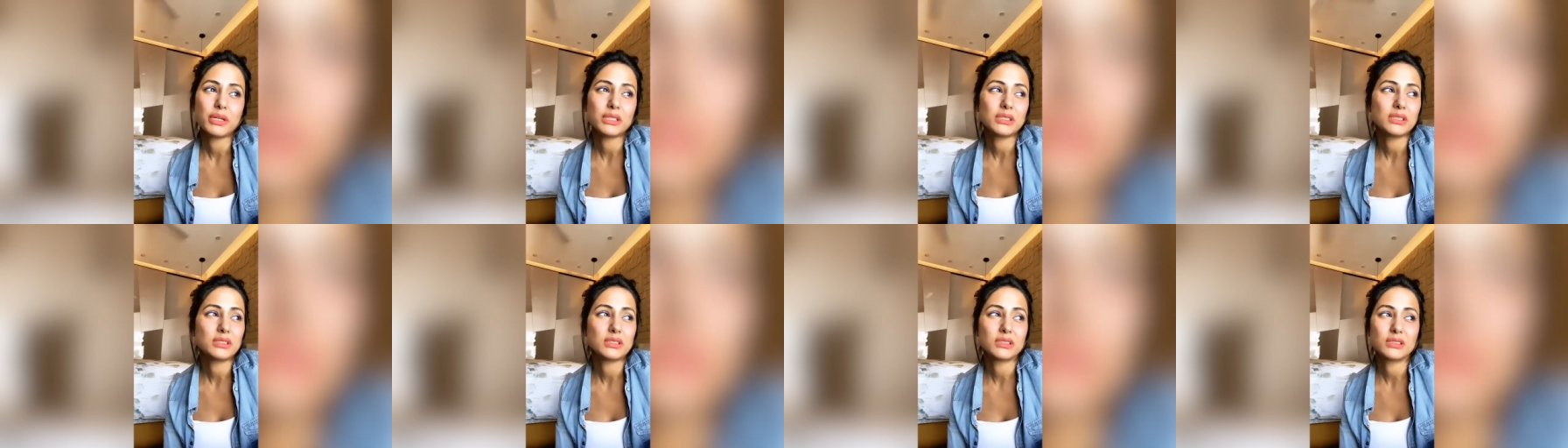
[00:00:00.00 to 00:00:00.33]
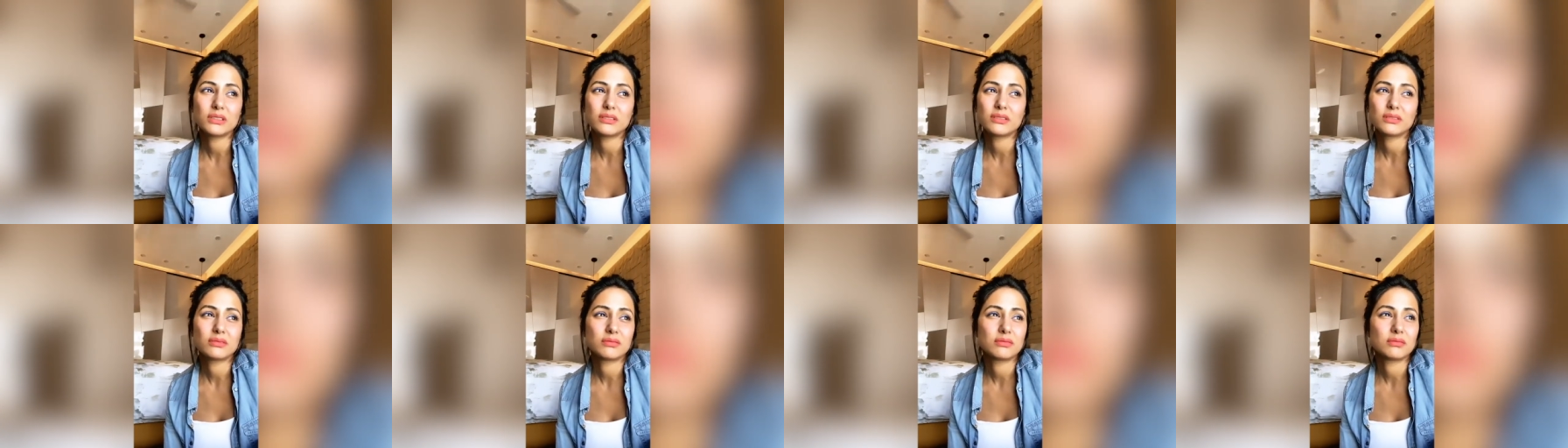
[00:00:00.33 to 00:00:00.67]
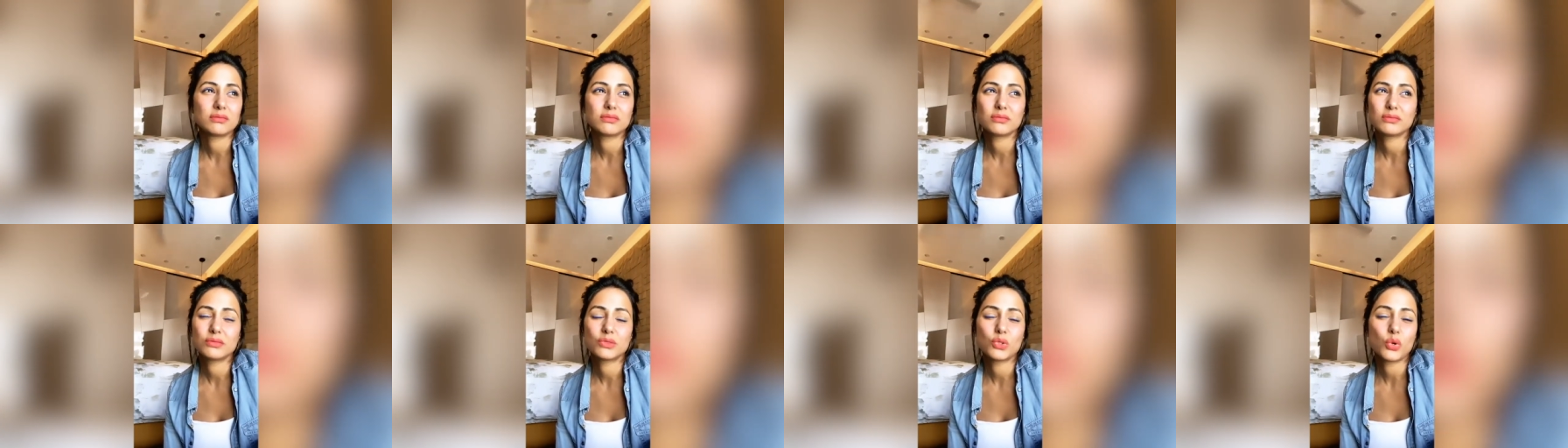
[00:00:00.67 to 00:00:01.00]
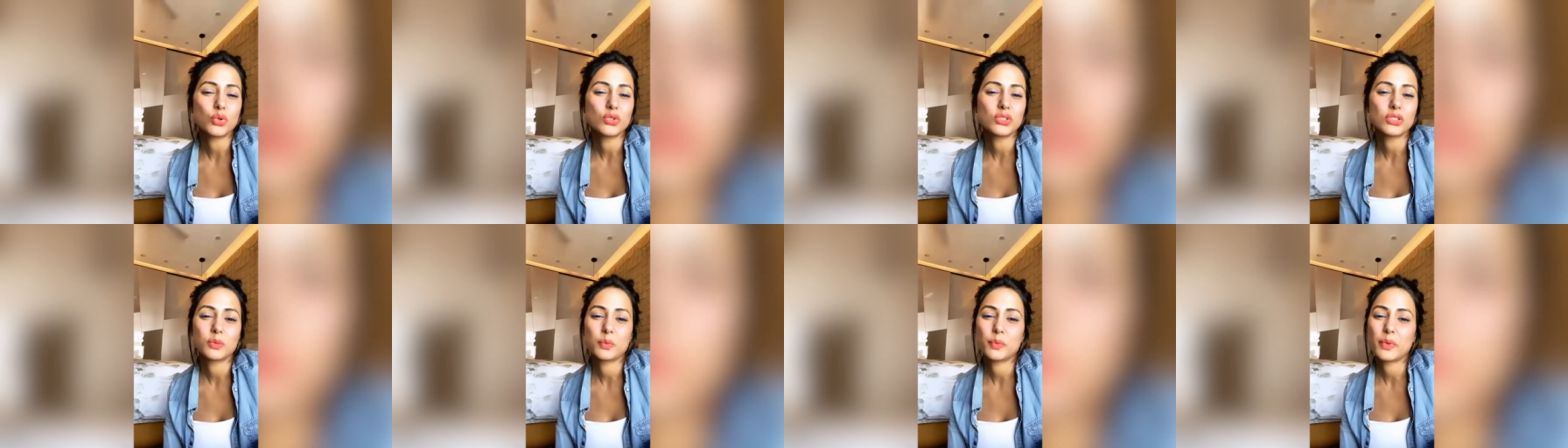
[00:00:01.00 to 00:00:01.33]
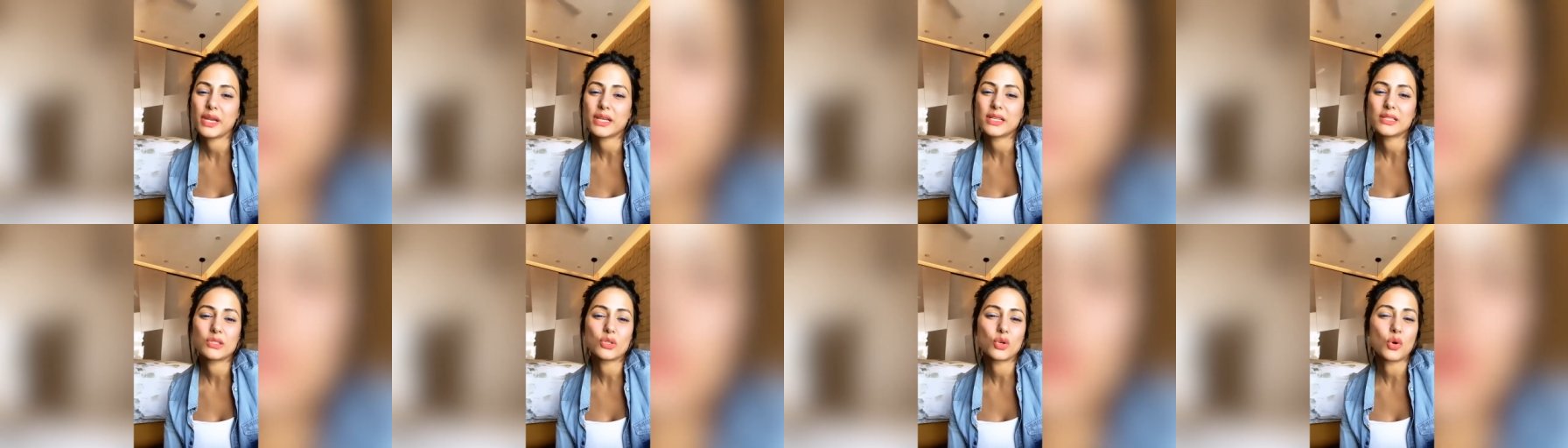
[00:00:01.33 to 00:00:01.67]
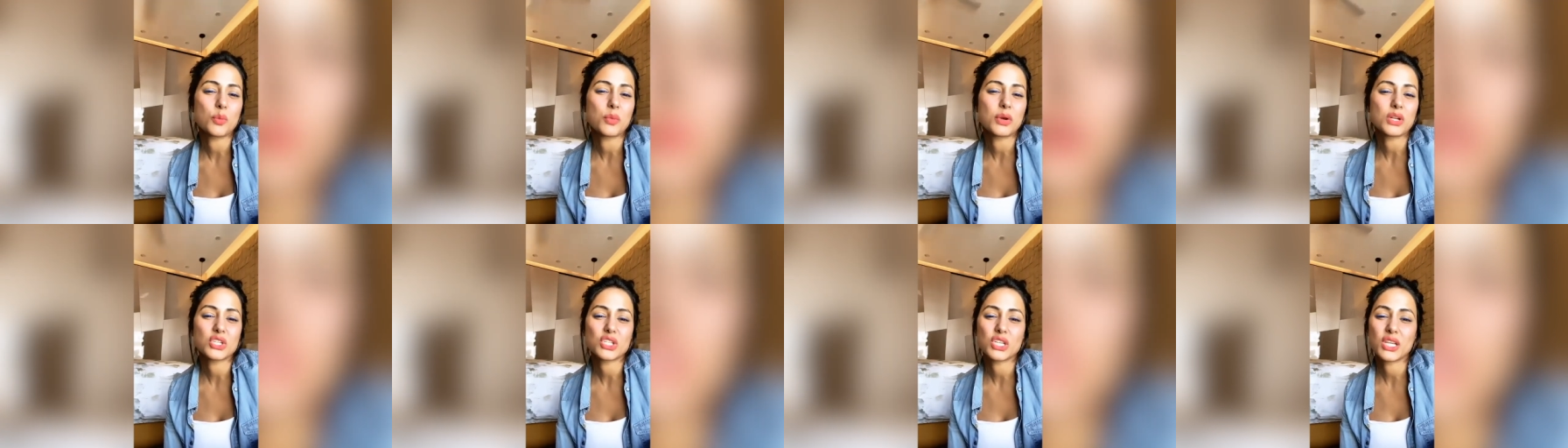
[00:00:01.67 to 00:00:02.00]
But don't spread
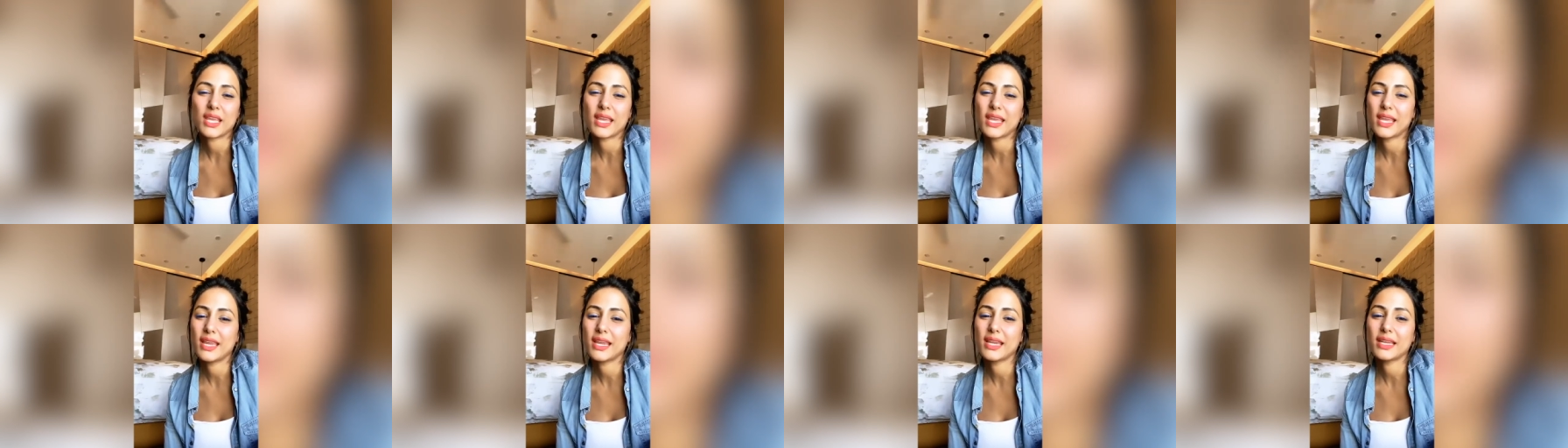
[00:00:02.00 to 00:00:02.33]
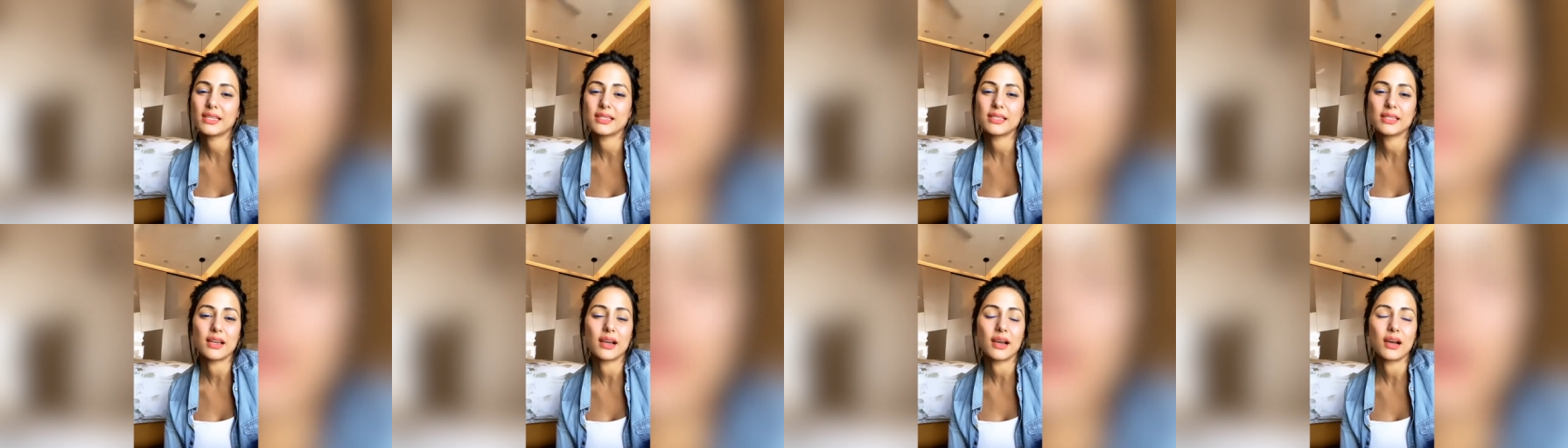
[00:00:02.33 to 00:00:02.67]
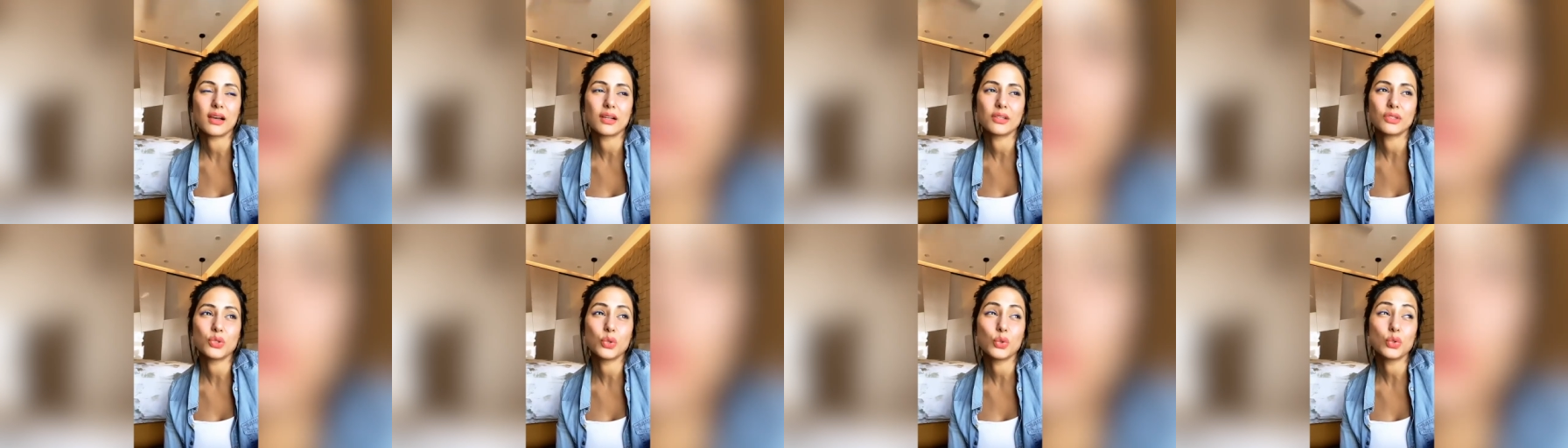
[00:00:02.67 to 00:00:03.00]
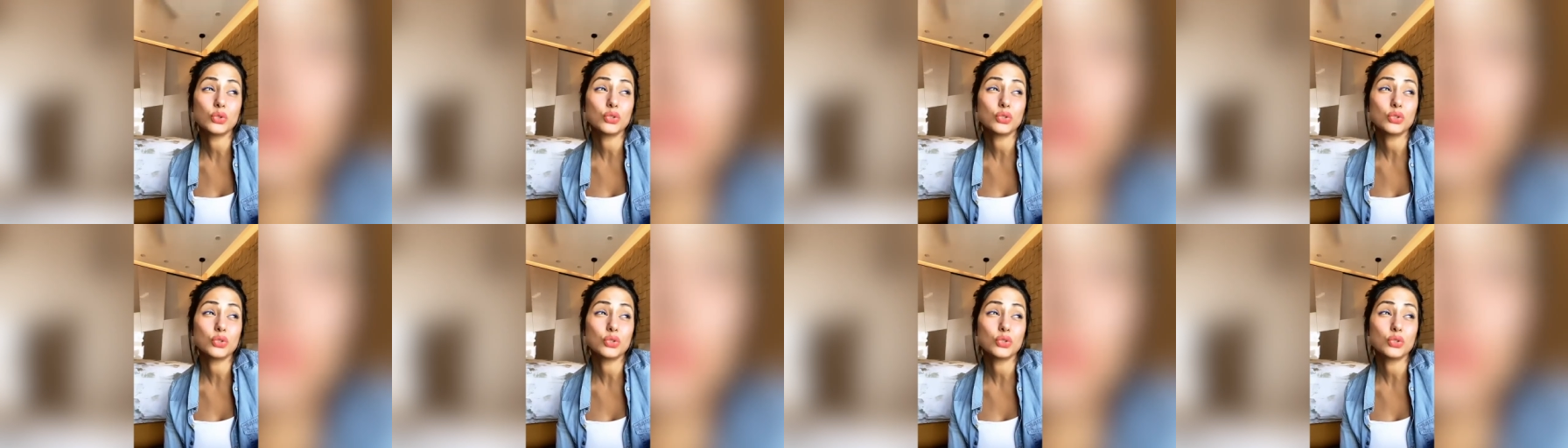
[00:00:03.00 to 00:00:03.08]
so much hate, yeah.